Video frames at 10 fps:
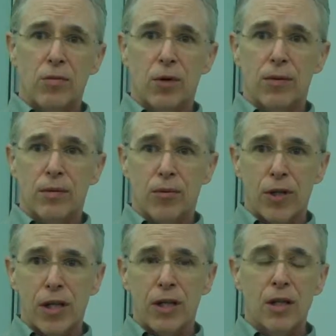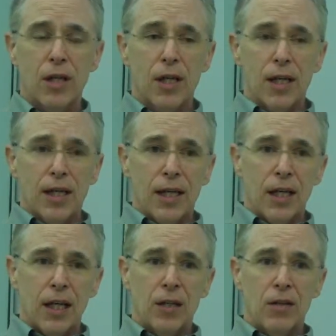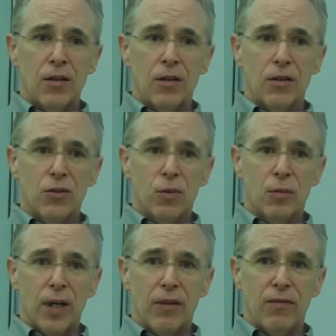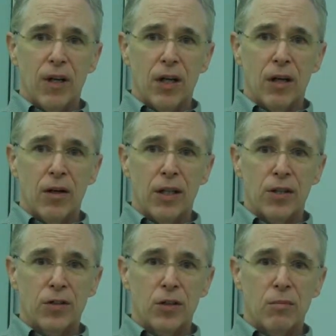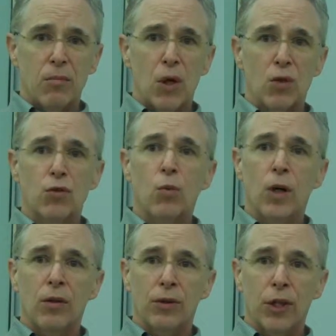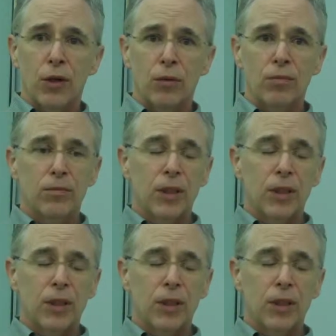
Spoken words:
He wrote 3, and this one by far is the most well known.